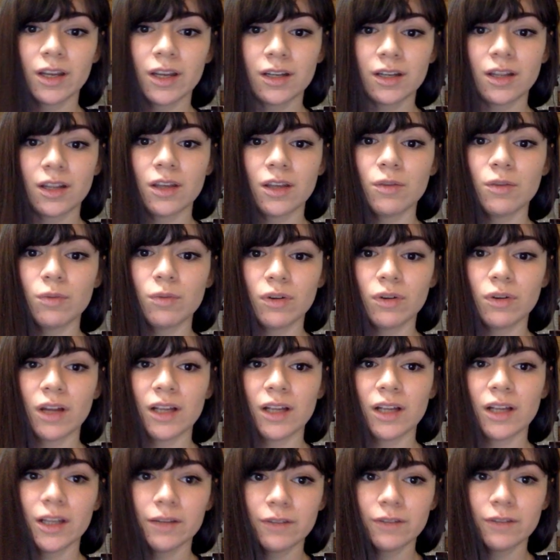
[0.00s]
and it will
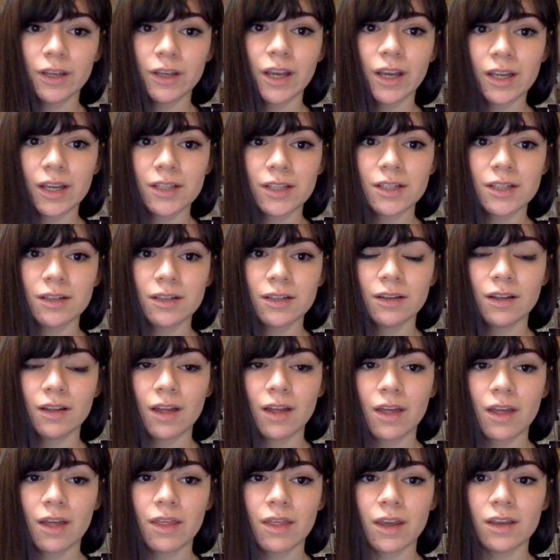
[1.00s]
alleviate
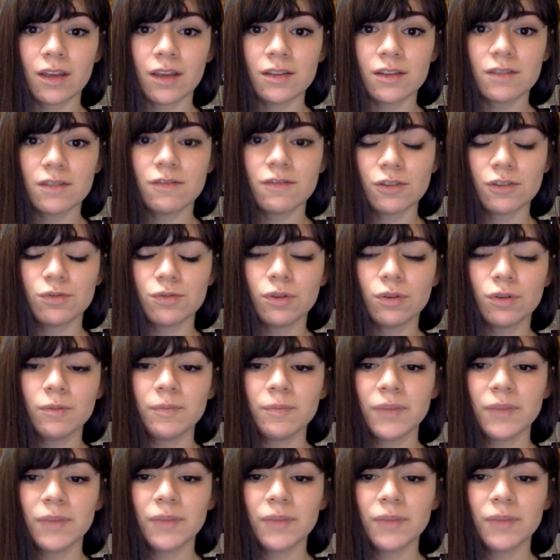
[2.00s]
the individual.